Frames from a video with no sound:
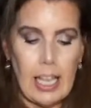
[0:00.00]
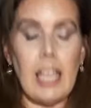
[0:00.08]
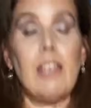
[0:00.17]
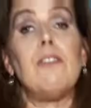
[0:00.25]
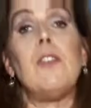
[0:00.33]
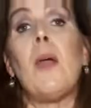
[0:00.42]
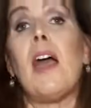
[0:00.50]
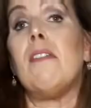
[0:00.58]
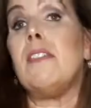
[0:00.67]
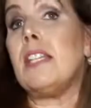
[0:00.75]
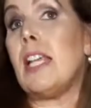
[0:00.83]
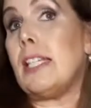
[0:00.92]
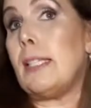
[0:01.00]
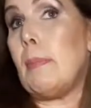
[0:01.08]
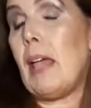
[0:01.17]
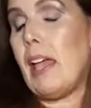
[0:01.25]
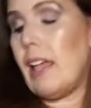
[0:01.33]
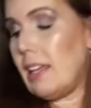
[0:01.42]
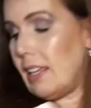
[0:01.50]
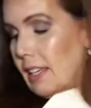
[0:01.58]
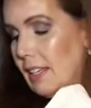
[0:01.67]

if you have the dust bag.